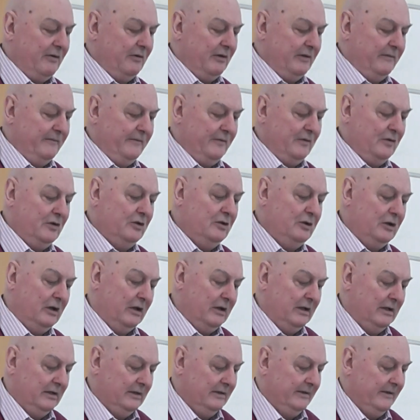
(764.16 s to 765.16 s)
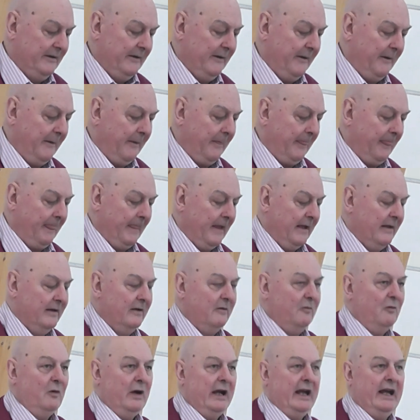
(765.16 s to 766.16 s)
of Ur,
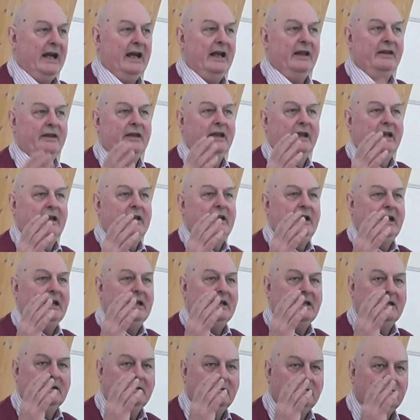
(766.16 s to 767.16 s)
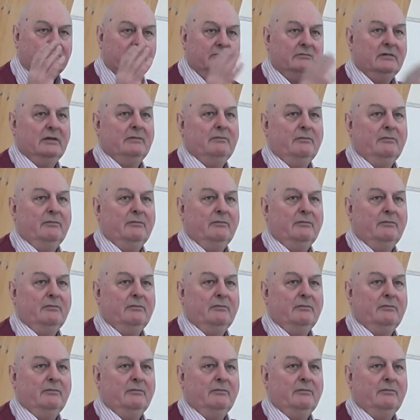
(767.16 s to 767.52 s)
where the king